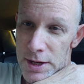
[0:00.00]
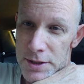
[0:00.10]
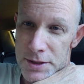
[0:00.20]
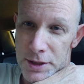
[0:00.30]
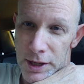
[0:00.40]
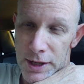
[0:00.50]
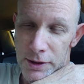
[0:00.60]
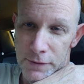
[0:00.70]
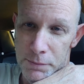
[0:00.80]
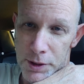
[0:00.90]

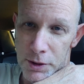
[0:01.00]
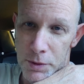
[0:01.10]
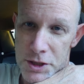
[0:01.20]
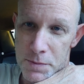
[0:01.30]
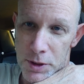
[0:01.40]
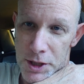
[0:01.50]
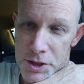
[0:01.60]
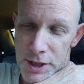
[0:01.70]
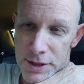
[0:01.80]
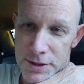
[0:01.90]
style of Blair Witch
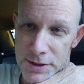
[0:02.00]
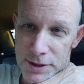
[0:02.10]
Project,